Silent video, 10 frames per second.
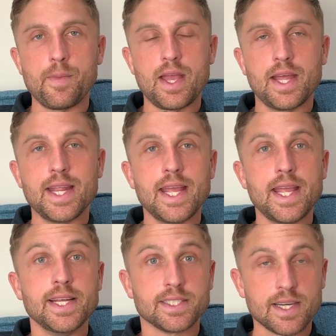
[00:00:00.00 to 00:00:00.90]
an
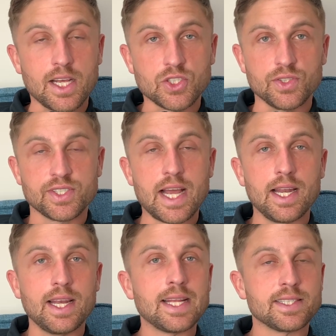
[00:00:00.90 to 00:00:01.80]
international
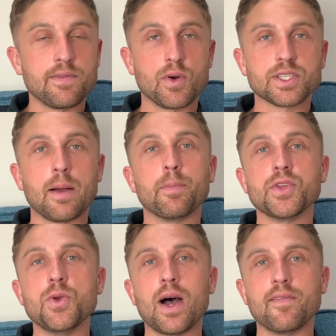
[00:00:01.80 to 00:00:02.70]
seller, let's say, for example,
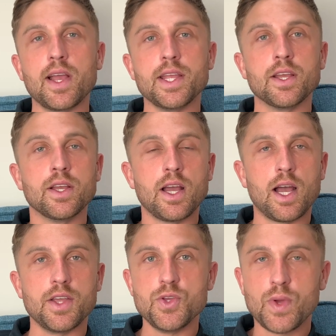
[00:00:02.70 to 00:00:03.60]
you have a
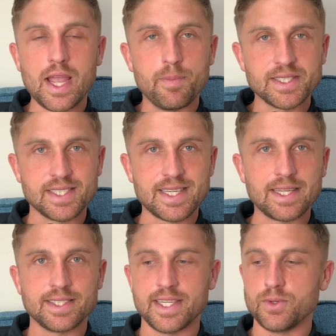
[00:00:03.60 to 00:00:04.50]
UK business
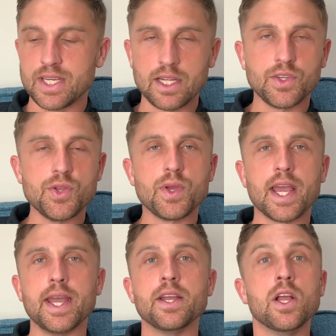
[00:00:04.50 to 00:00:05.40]
entity, you sell in the
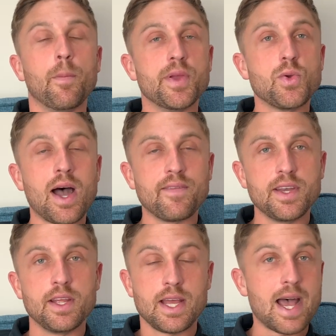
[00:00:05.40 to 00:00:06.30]
UK, but you have an
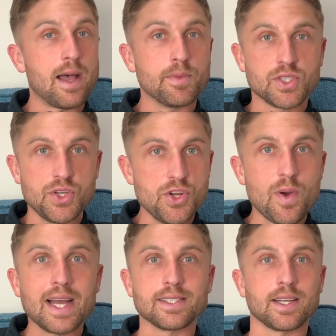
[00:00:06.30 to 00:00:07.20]
Amazon
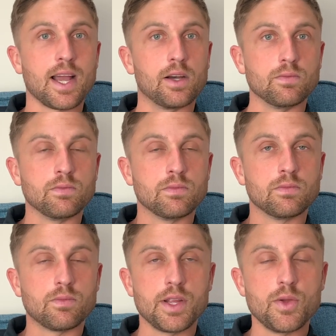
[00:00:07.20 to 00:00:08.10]
US account,
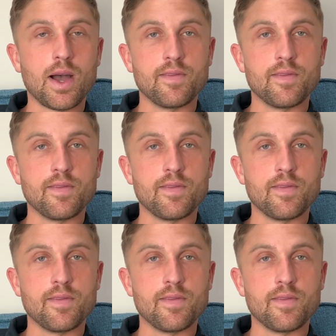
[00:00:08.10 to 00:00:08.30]
right? You have